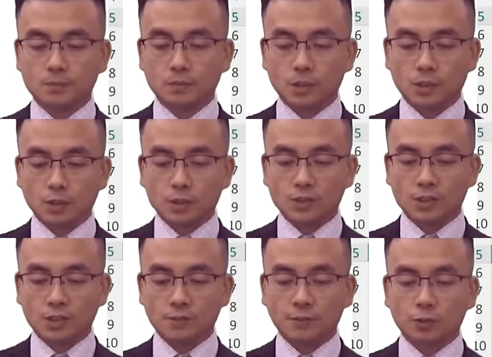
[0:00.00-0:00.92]
We use
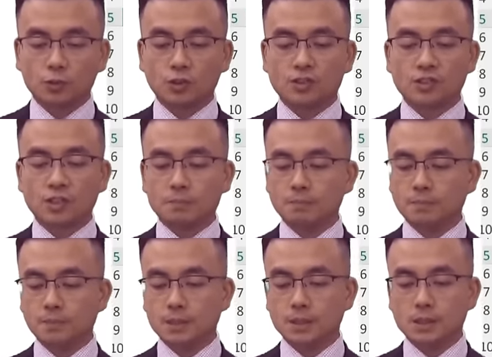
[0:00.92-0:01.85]
this function
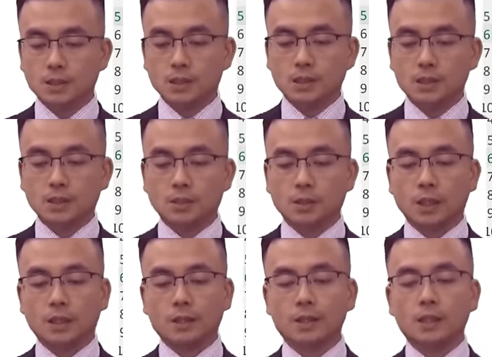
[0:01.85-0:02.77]
sum,
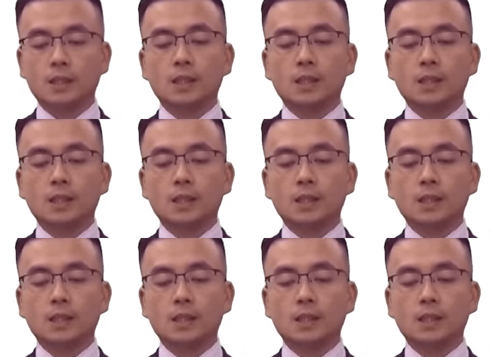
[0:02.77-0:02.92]
okay,